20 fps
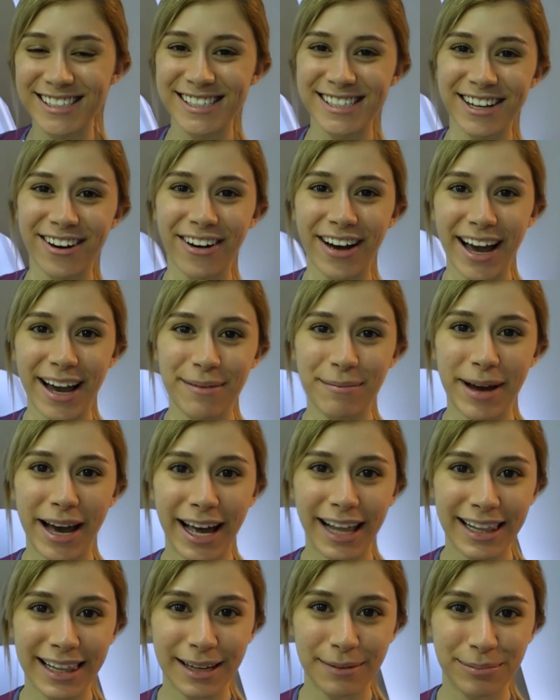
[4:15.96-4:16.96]
So I'm
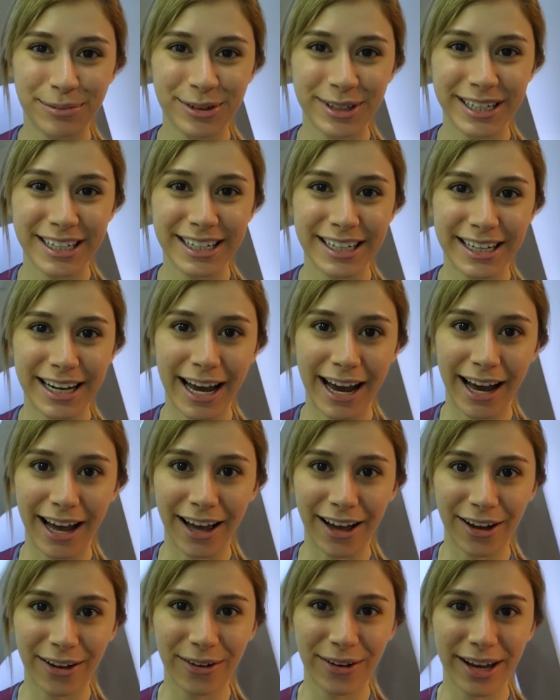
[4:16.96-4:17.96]
at LaPrin
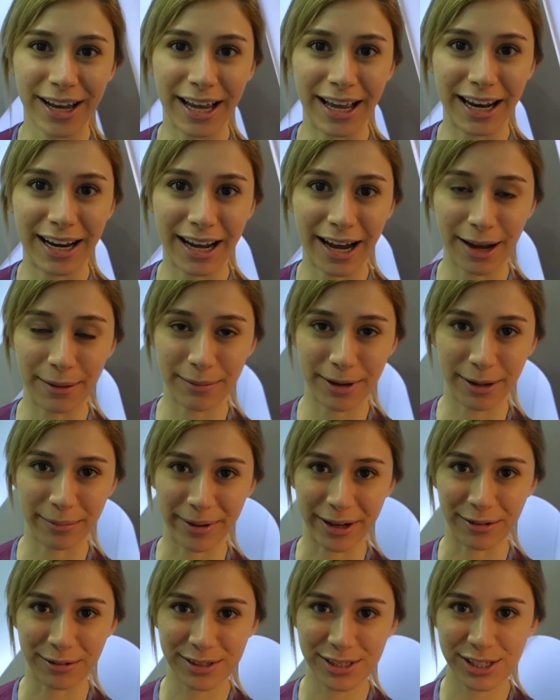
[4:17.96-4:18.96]
now, and I'm
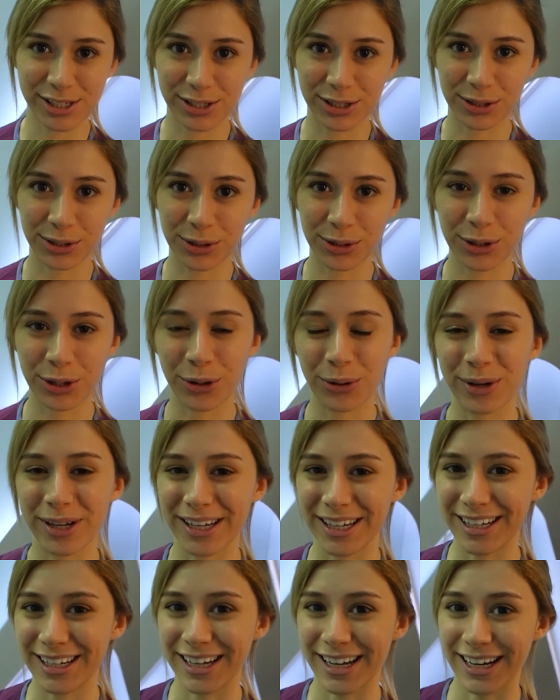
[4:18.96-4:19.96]
about to go
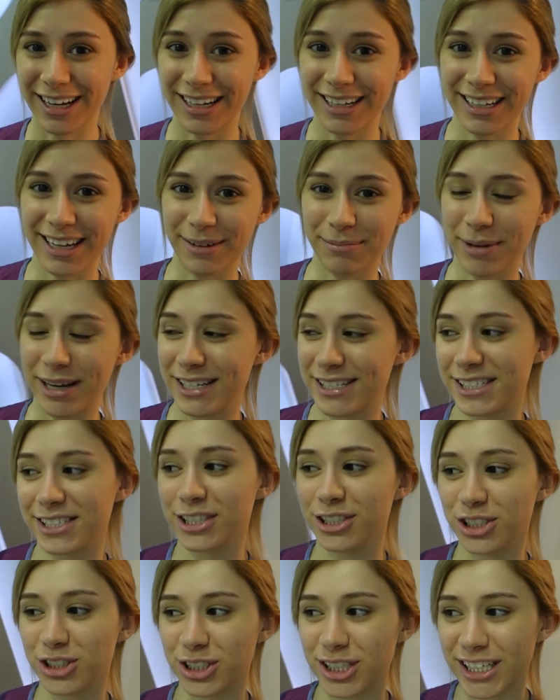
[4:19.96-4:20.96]
in and get my
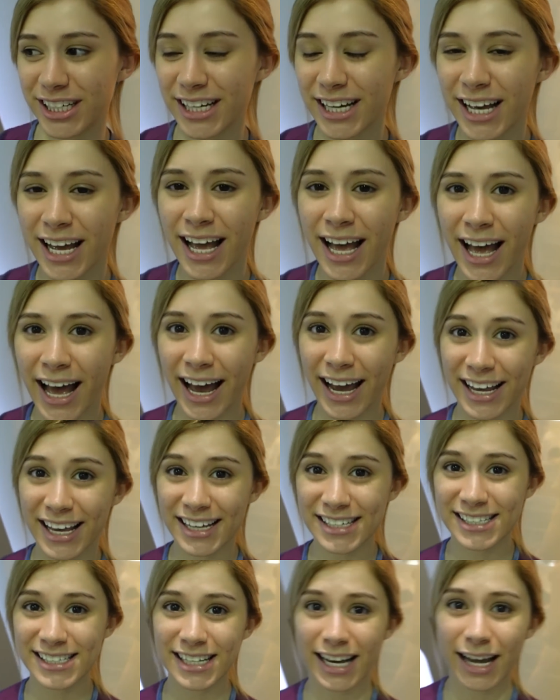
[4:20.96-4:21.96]
surgery. I
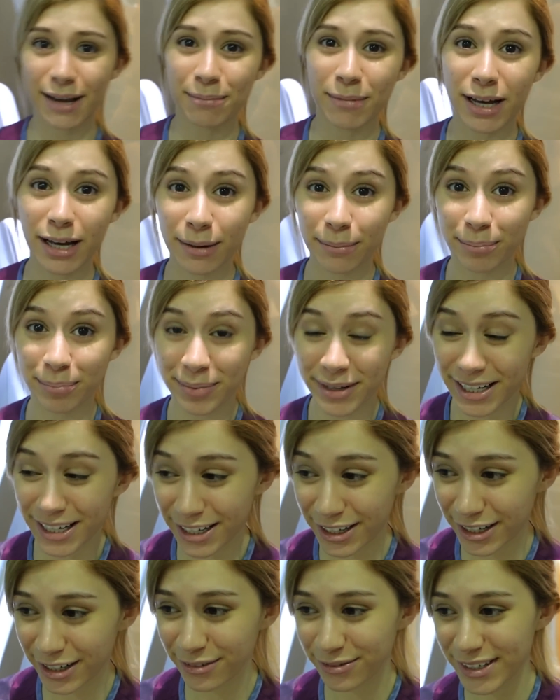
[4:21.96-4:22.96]
guess I'm a bit
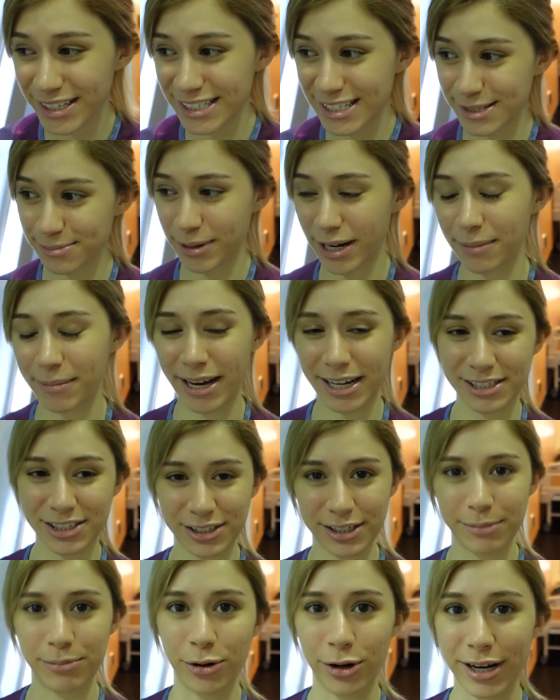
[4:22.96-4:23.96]
nervous, but I'm
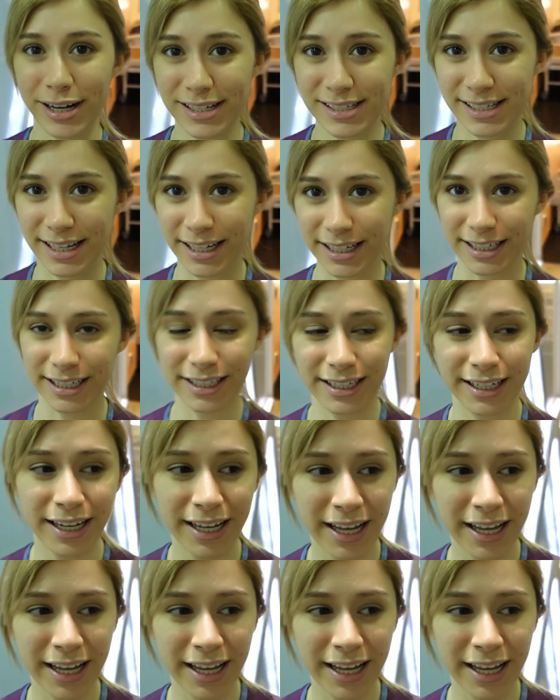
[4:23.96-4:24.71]
actually more excited.